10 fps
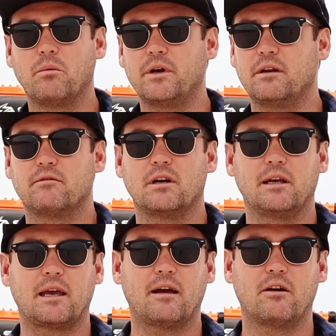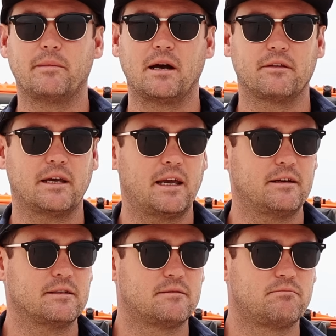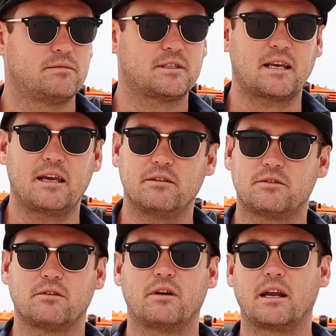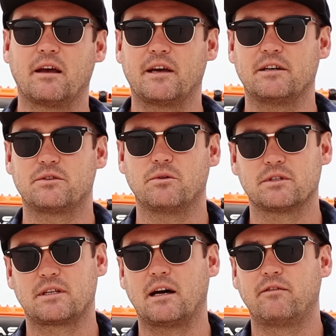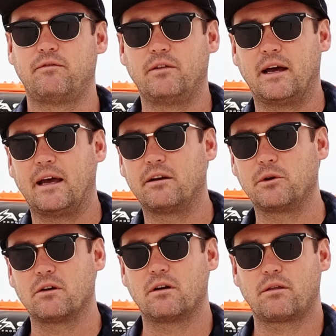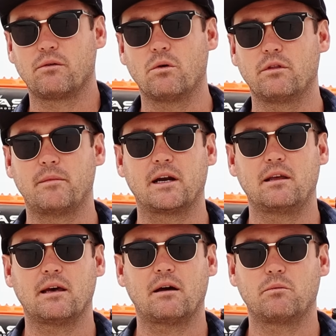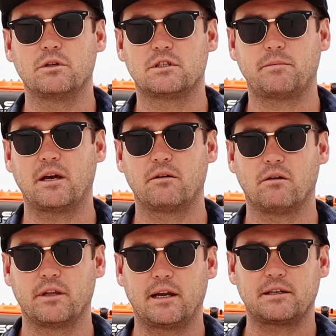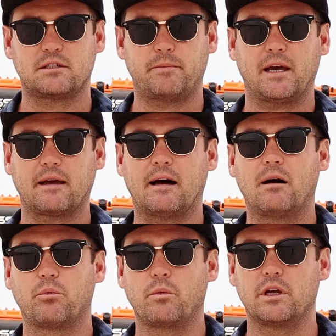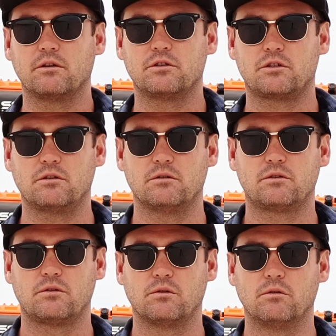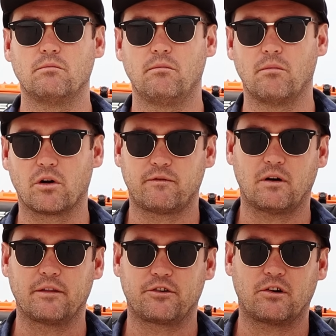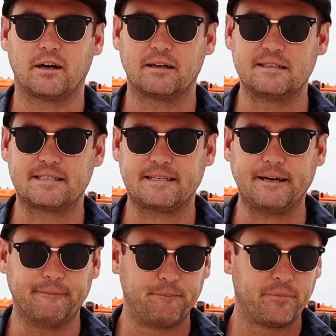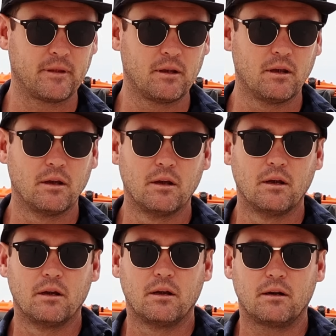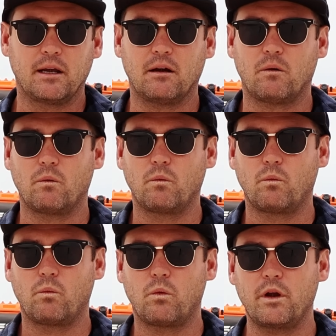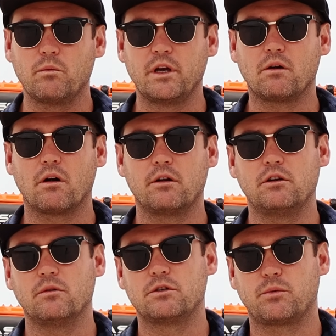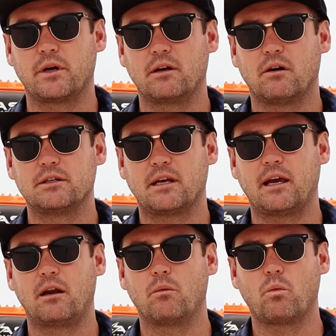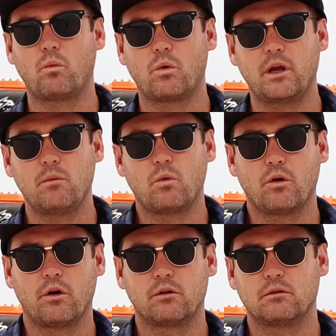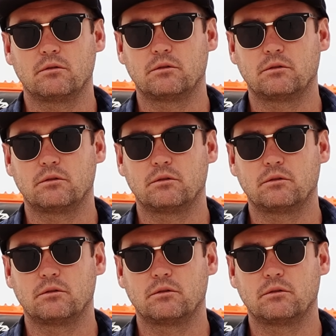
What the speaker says: We didn't really care about the heated seats or any of that sort of stuff, and we kind of thought the money that we'd spend on the next spec up, we could just use to modify the Triton instead. Now, when we got it new in 2019, we weren't